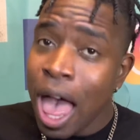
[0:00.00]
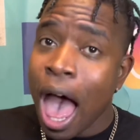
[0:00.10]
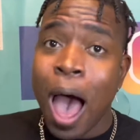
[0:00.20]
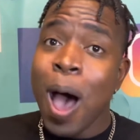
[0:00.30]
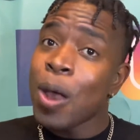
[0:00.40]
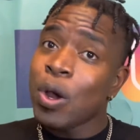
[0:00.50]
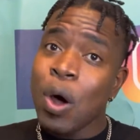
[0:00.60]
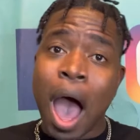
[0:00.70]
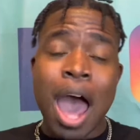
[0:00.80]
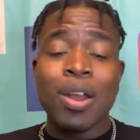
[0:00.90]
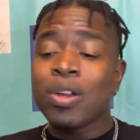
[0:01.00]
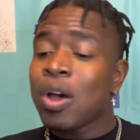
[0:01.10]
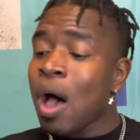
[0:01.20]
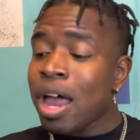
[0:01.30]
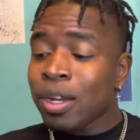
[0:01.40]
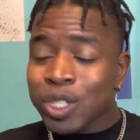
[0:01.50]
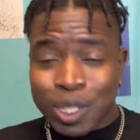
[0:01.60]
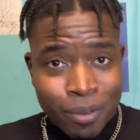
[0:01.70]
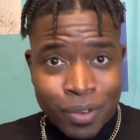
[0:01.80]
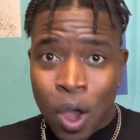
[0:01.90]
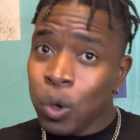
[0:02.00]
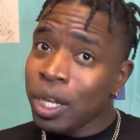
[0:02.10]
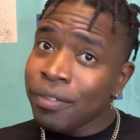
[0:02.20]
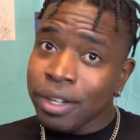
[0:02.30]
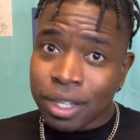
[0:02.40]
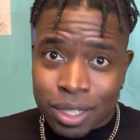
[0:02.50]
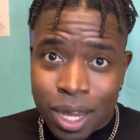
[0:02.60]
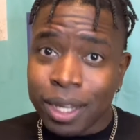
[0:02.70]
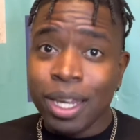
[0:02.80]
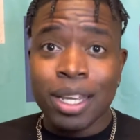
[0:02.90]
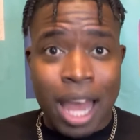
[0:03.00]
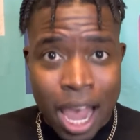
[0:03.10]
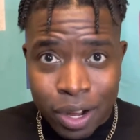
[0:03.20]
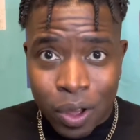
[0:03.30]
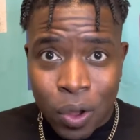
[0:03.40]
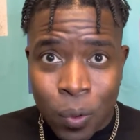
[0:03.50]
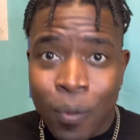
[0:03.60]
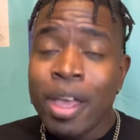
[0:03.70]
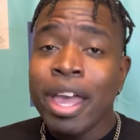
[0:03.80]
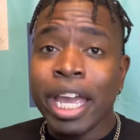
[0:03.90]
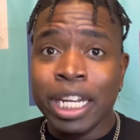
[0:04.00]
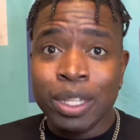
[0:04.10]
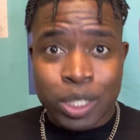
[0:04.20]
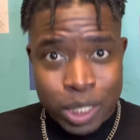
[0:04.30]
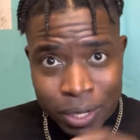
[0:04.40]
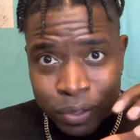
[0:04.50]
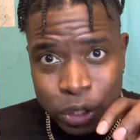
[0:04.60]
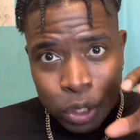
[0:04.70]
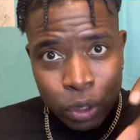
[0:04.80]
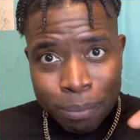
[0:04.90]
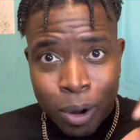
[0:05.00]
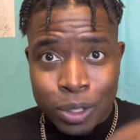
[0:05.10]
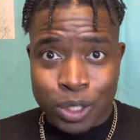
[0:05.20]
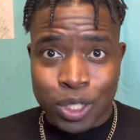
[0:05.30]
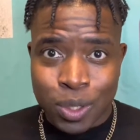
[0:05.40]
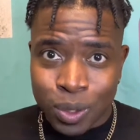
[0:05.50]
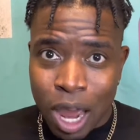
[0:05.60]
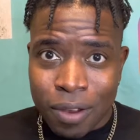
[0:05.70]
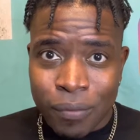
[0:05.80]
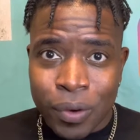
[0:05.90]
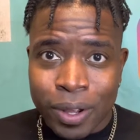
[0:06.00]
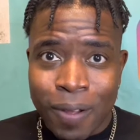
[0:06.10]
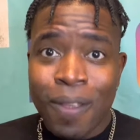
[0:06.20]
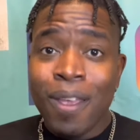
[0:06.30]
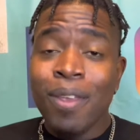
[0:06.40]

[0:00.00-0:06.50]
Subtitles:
I don't know. I know some of y'all who live in Kentucky and Idaho and even certain parts of Central California